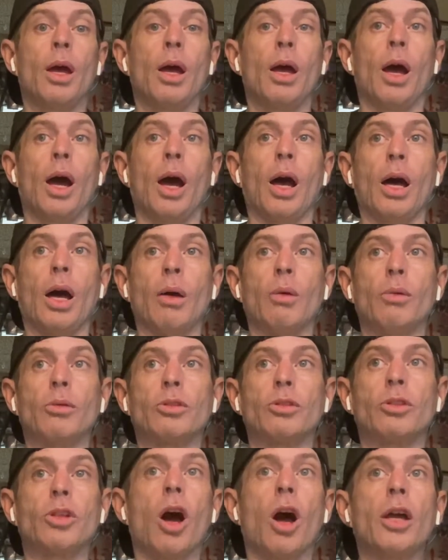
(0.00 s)
Uh,
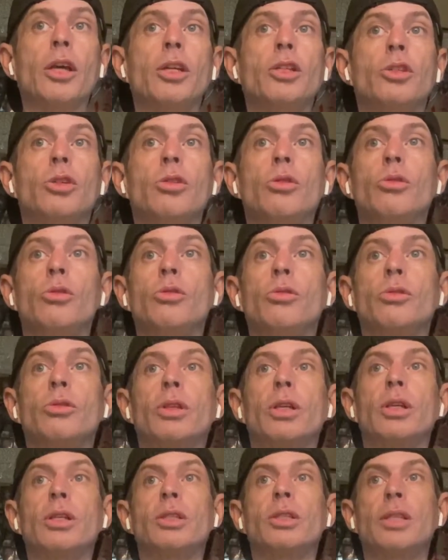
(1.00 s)
talking to
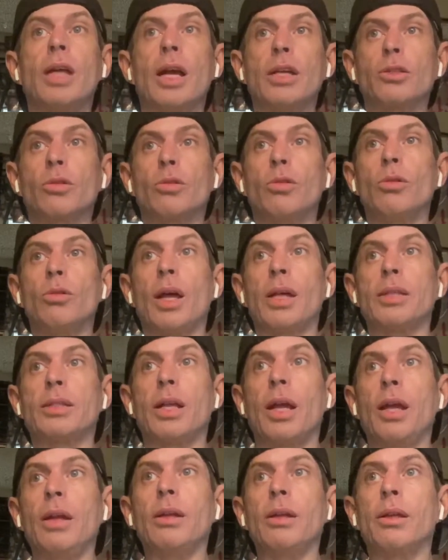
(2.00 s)
the Snax crew last
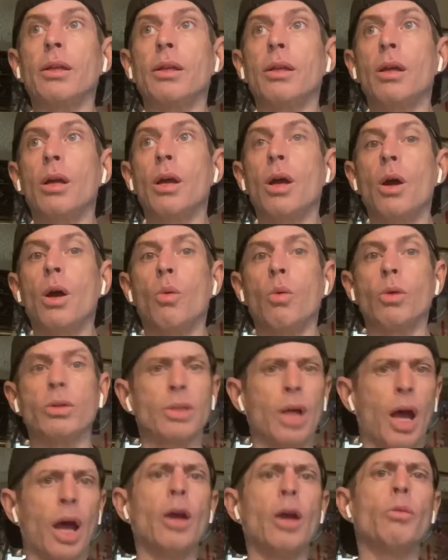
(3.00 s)
night was
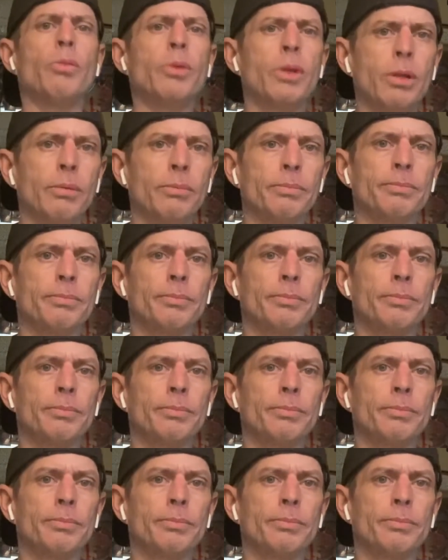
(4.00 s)
eye-opening